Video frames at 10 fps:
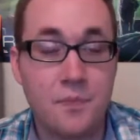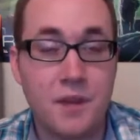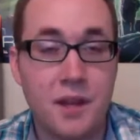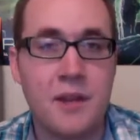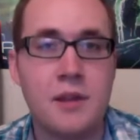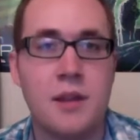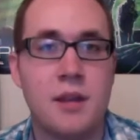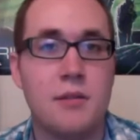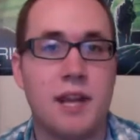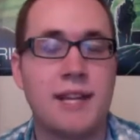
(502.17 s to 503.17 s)
And then,
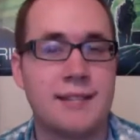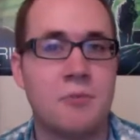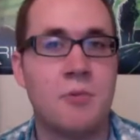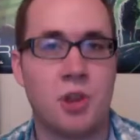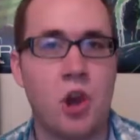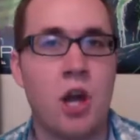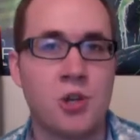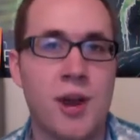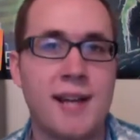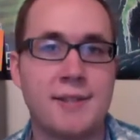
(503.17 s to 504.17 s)
like I said, with the
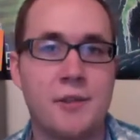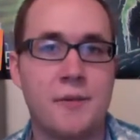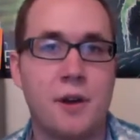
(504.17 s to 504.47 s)
contrast of